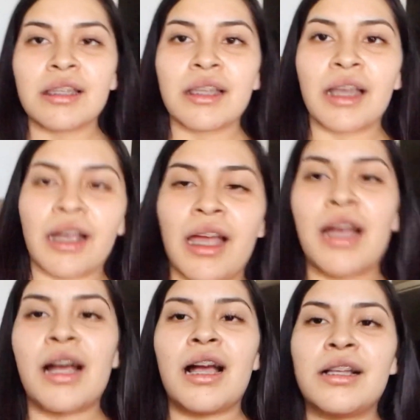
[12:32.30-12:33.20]
okay
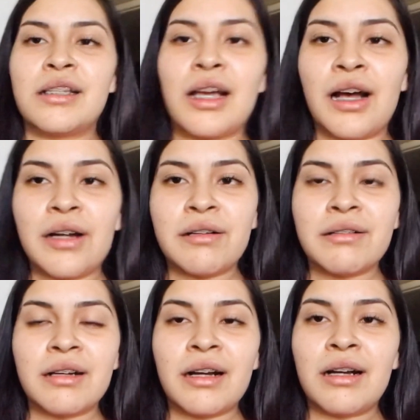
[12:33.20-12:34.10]
guys, so
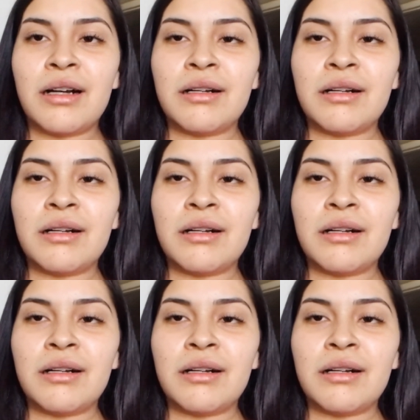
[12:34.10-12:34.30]
uh,